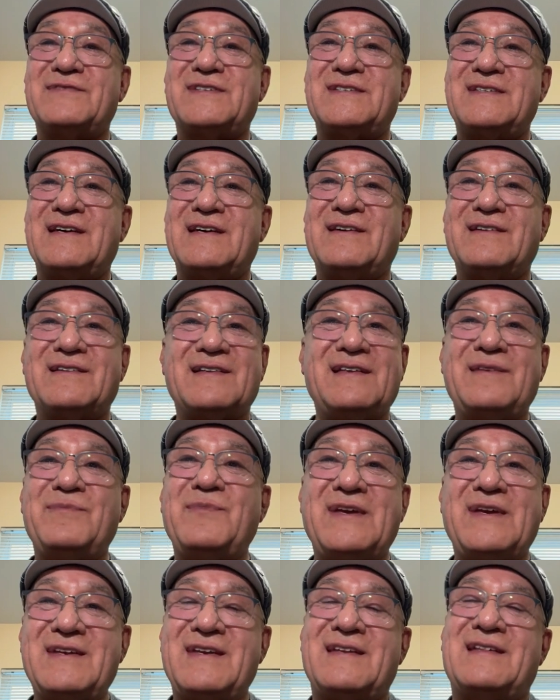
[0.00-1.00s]
you have to tell
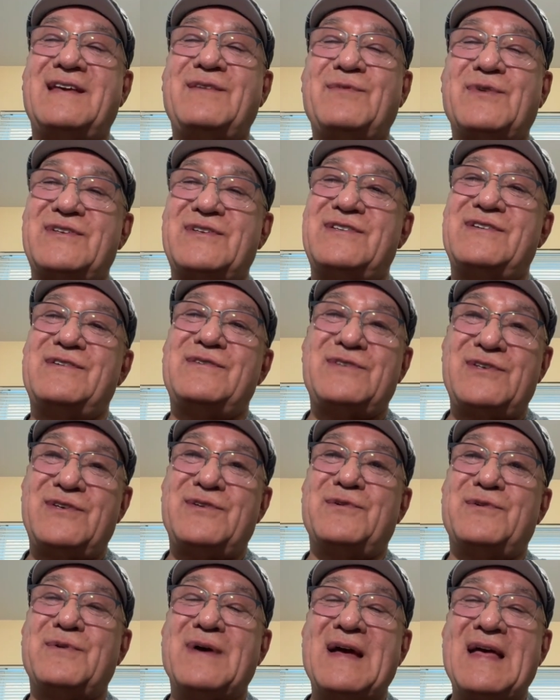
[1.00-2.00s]
immediately what you
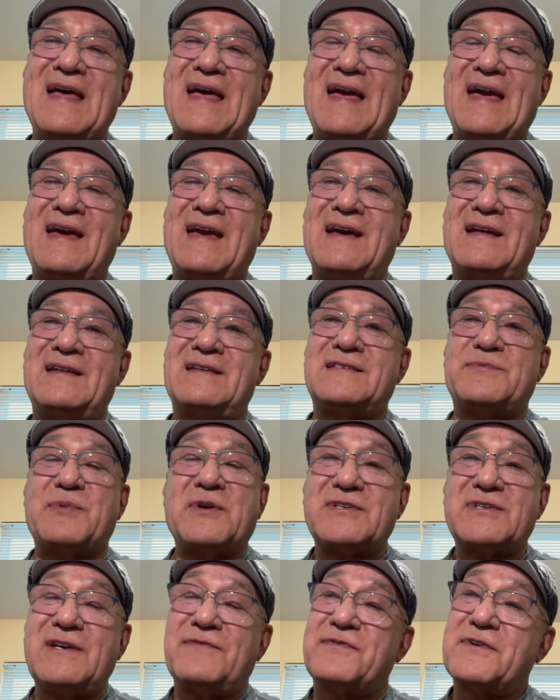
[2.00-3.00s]
do. And
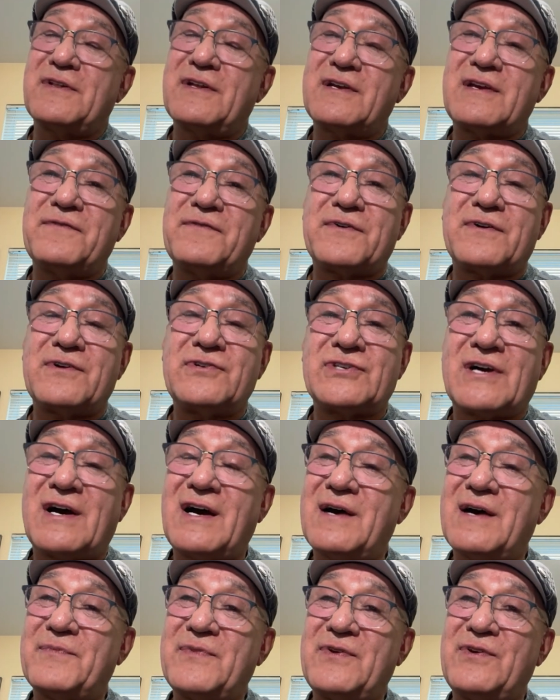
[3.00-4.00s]
especially if you're looking for a
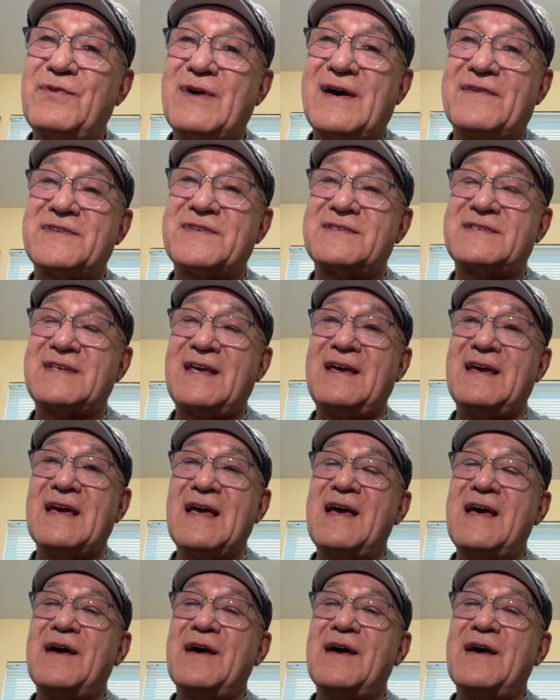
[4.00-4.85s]
job, you have to say,